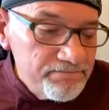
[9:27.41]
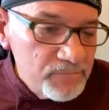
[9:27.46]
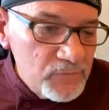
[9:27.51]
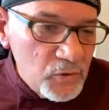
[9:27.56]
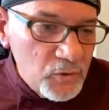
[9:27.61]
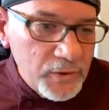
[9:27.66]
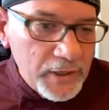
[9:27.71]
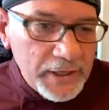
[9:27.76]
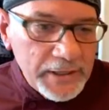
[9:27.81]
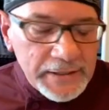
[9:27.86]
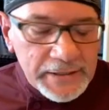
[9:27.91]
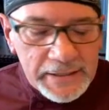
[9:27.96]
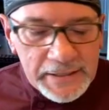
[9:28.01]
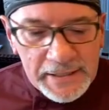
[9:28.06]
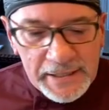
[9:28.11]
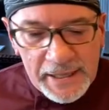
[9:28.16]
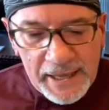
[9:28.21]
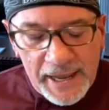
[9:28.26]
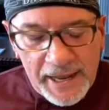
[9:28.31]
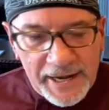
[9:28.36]
Okay.
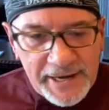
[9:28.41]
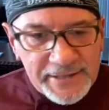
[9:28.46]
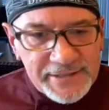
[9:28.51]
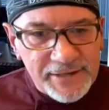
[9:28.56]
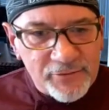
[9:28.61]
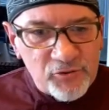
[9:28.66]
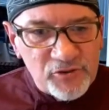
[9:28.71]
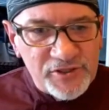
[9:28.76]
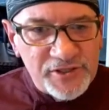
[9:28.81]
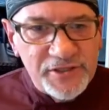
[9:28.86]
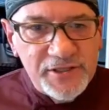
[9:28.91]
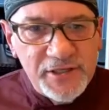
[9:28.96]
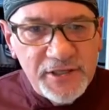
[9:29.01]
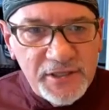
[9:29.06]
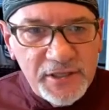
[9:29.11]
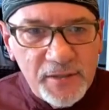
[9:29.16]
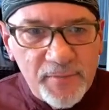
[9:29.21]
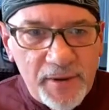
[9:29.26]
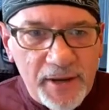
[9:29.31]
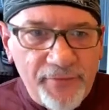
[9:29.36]
And as I was
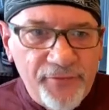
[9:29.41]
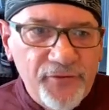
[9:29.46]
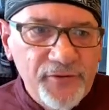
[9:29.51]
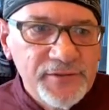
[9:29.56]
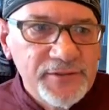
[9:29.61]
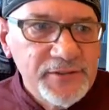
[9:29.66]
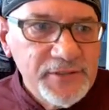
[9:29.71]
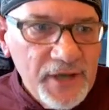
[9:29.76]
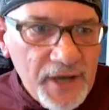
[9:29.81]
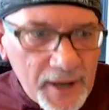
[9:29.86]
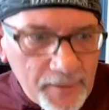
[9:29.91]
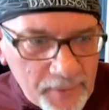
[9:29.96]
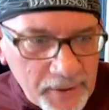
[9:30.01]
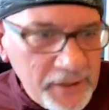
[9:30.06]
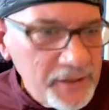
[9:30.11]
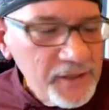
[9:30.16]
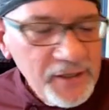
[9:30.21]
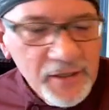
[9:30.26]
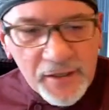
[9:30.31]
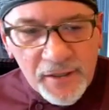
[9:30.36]
thinking about this topic,